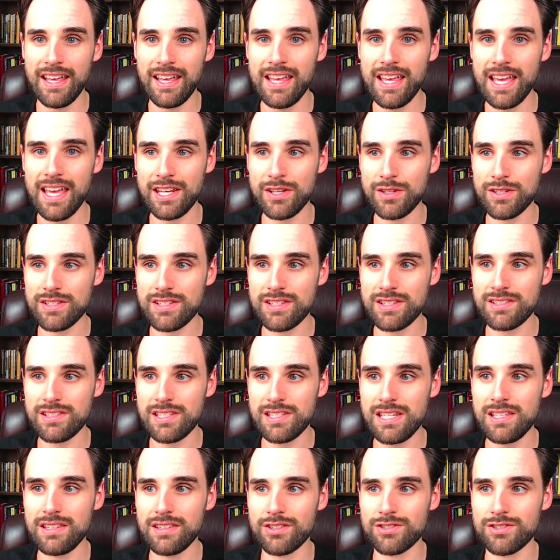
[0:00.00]
And you can
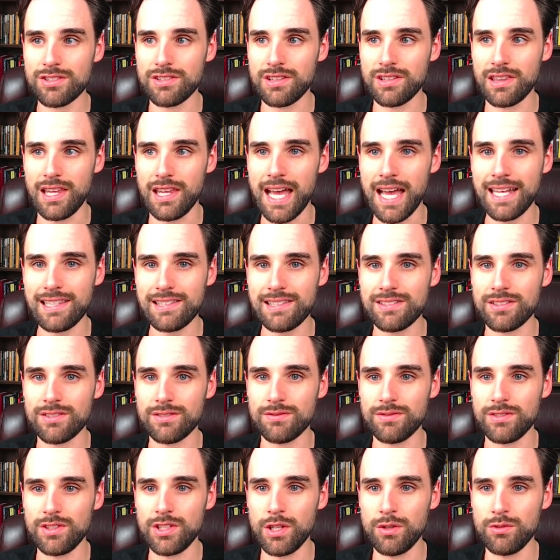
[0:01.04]
see there's lots
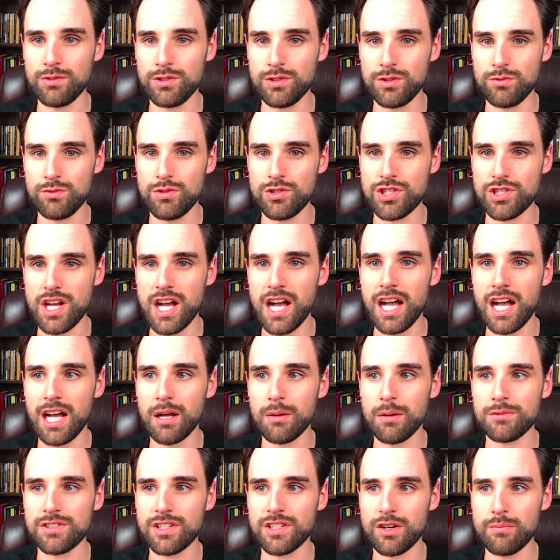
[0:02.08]
of, you know, new
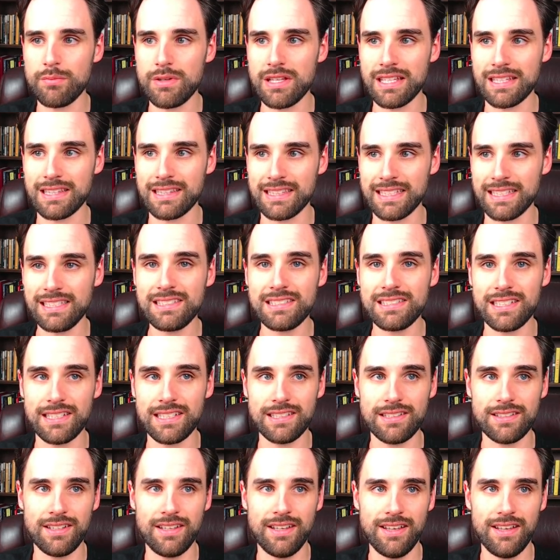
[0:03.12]
jobs that are being
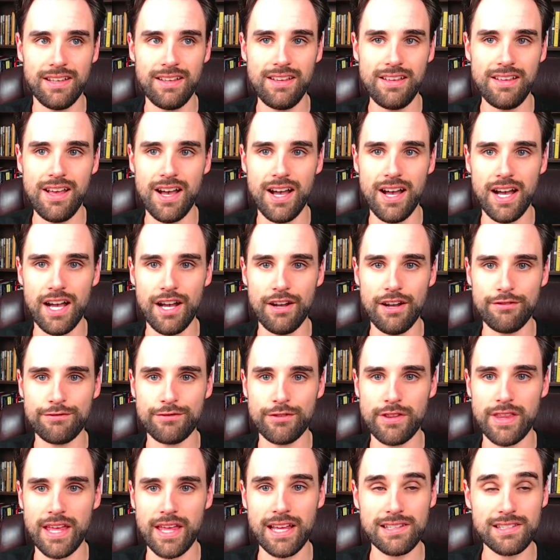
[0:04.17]
listed
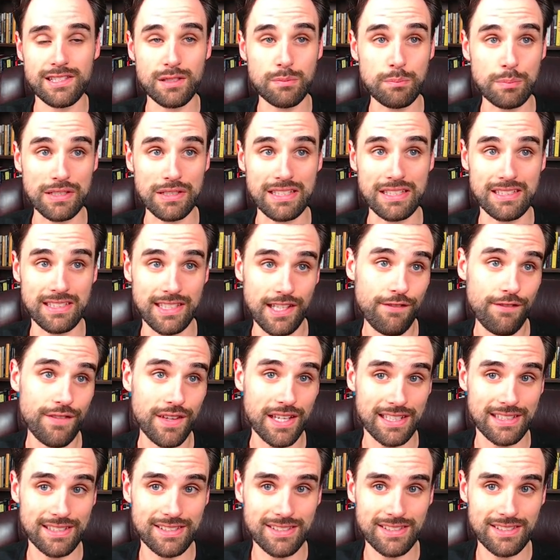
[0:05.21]
for that
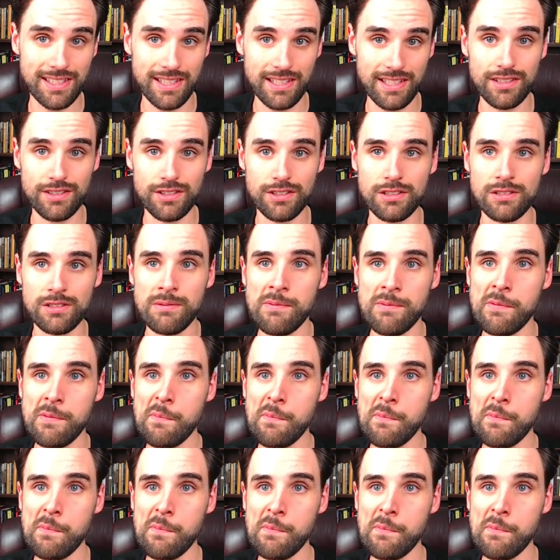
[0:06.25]
specific skill.